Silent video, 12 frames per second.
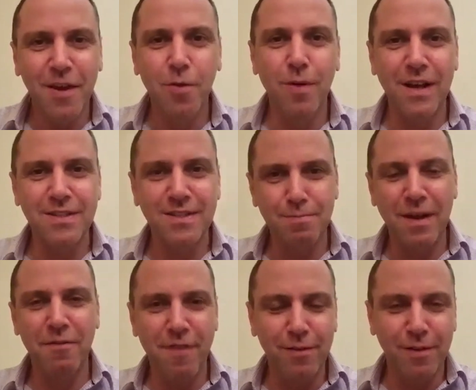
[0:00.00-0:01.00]
the US
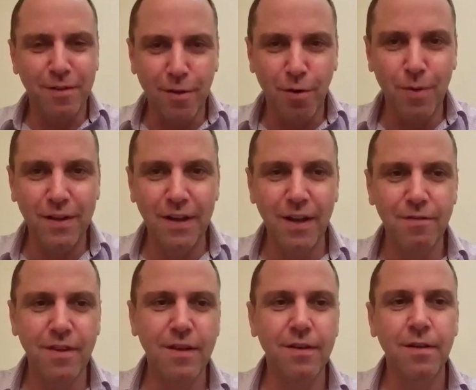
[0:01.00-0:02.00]
by founders that already
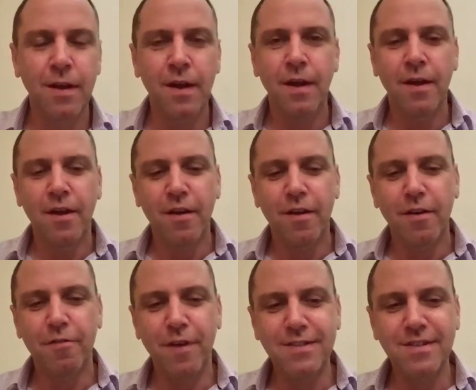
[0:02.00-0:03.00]
live there,
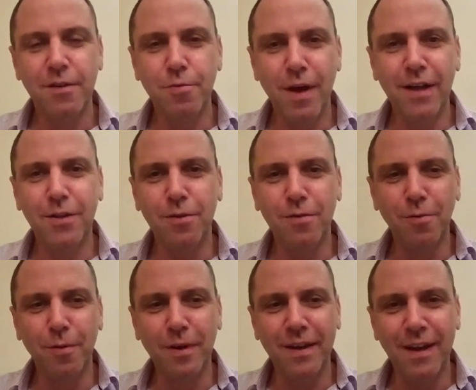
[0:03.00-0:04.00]
first they try
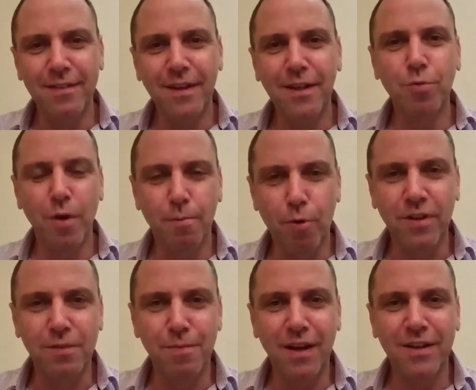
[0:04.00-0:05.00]
to get into a
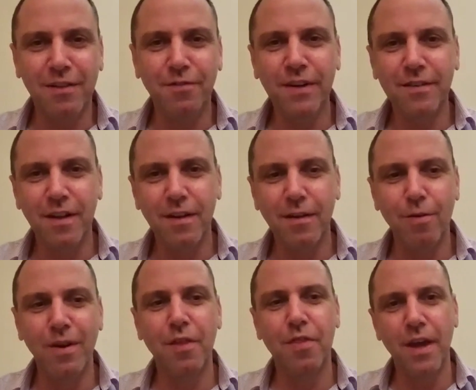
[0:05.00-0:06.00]
product market fit, and
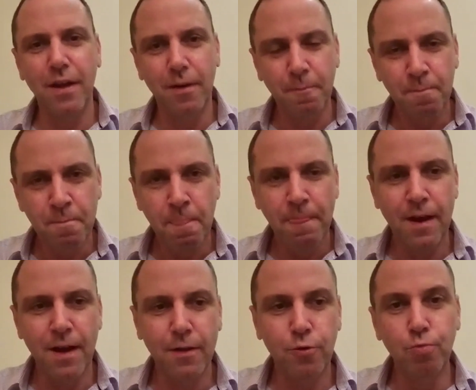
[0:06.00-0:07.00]
only then
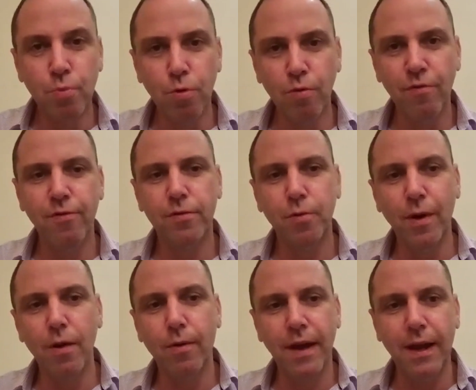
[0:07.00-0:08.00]
to
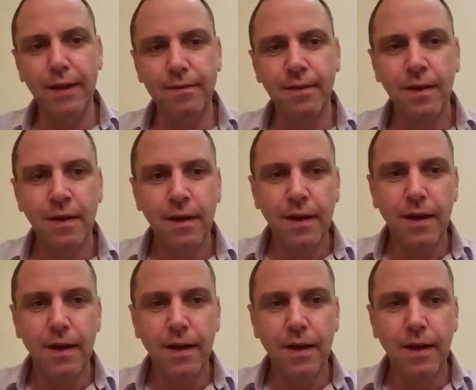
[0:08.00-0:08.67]
relocate